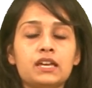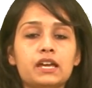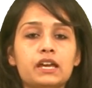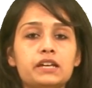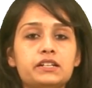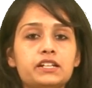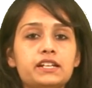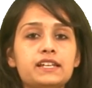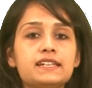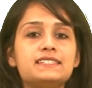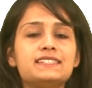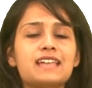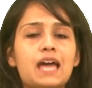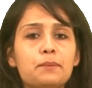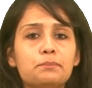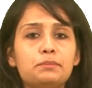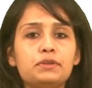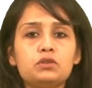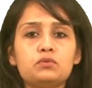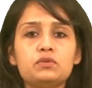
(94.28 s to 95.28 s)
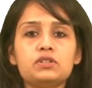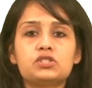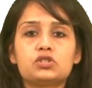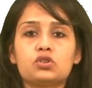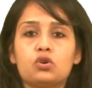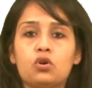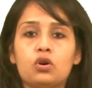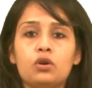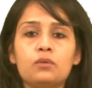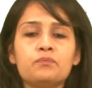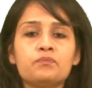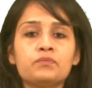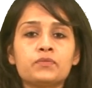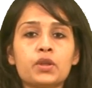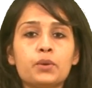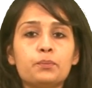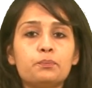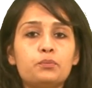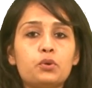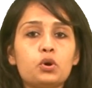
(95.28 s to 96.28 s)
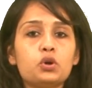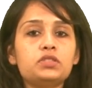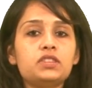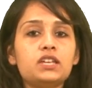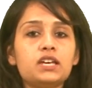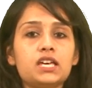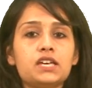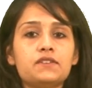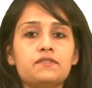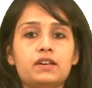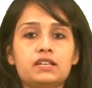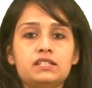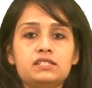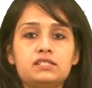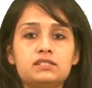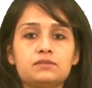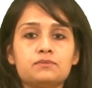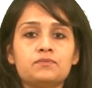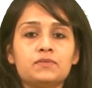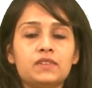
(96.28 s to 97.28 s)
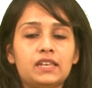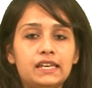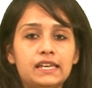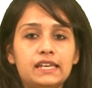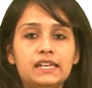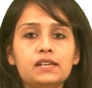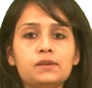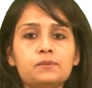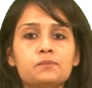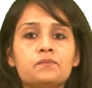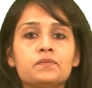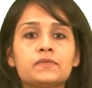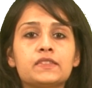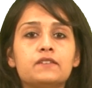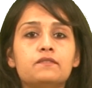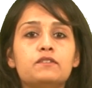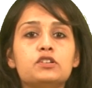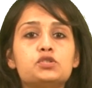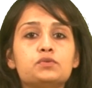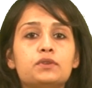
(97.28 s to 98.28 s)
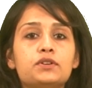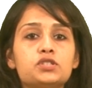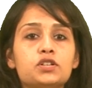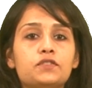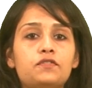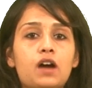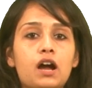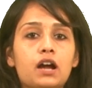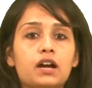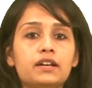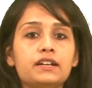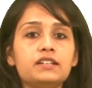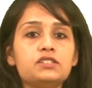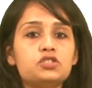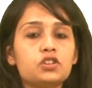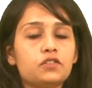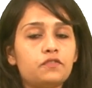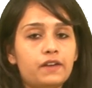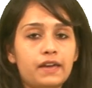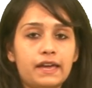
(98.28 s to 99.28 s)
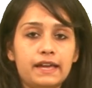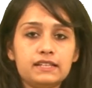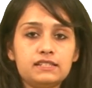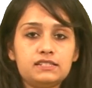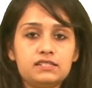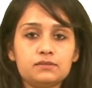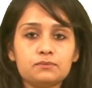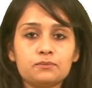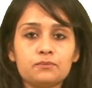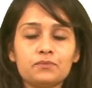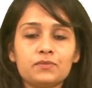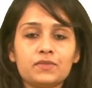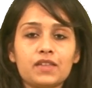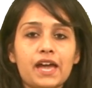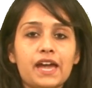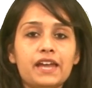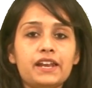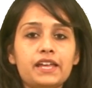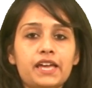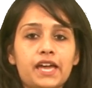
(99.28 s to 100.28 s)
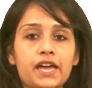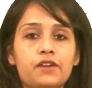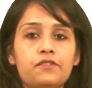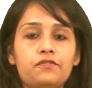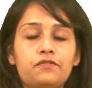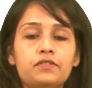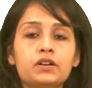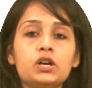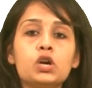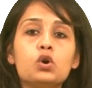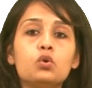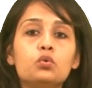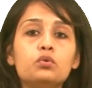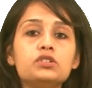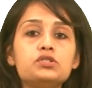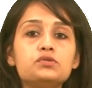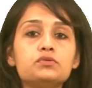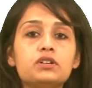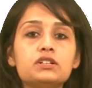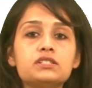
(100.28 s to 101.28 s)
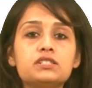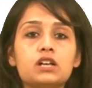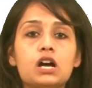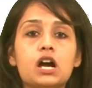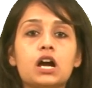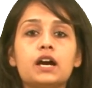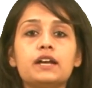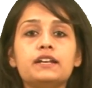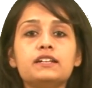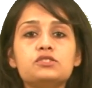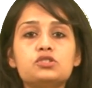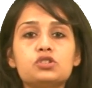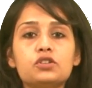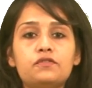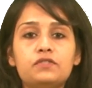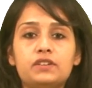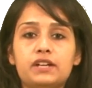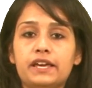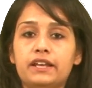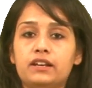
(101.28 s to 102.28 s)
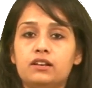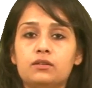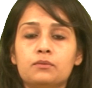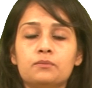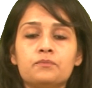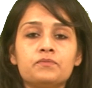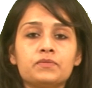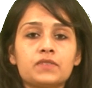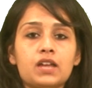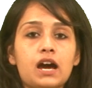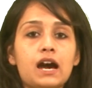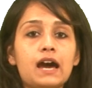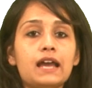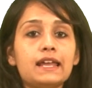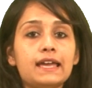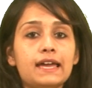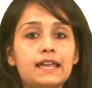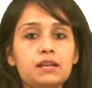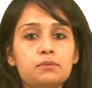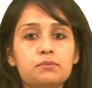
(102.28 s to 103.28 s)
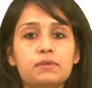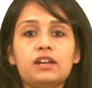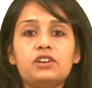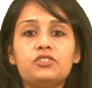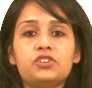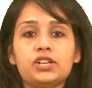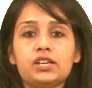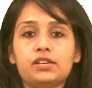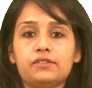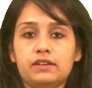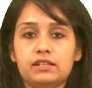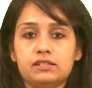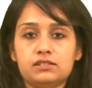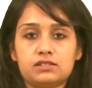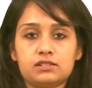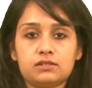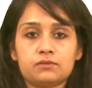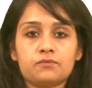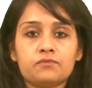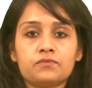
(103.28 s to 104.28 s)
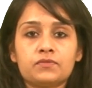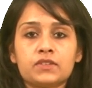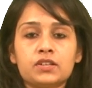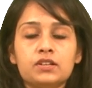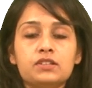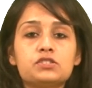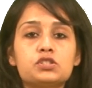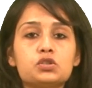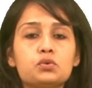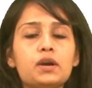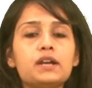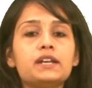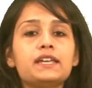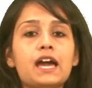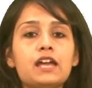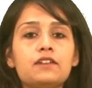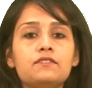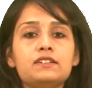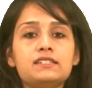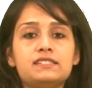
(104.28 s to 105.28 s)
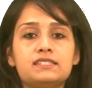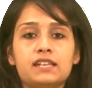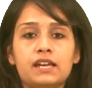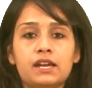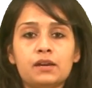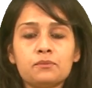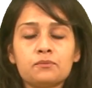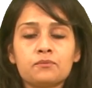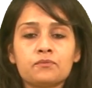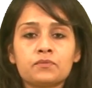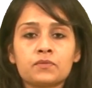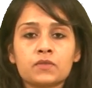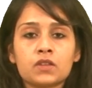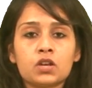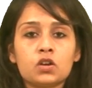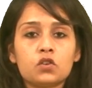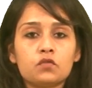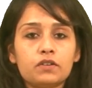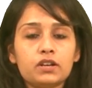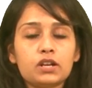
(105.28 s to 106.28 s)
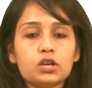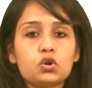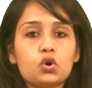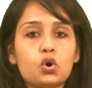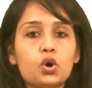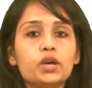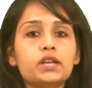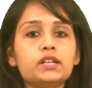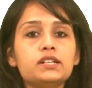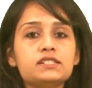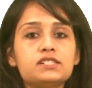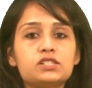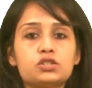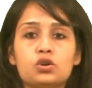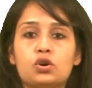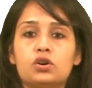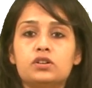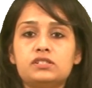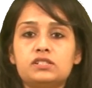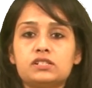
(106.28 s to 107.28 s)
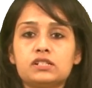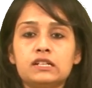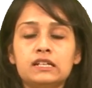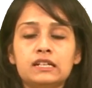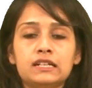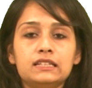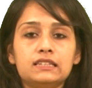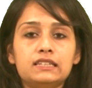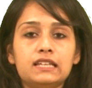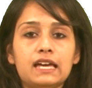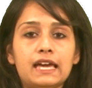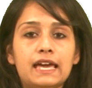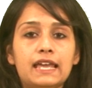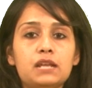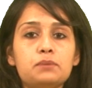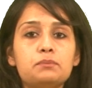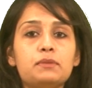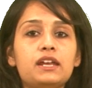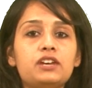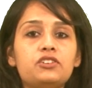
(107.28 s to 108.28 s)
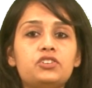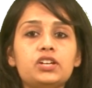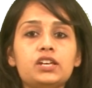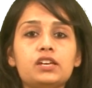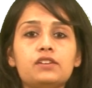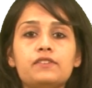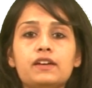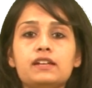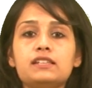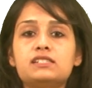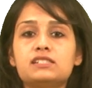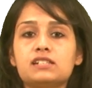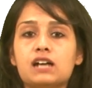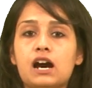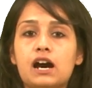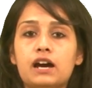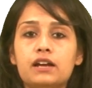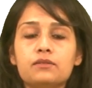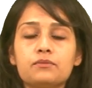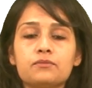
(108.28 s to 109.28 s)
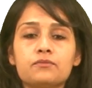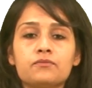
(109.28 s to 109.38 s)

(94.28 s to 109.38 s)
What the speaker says: In an example we saw both the events E, which was of occurrence of heads, and F, which was occurrence of tail, are elementary events. So what can we say? When a coin is tossed, the elementary events are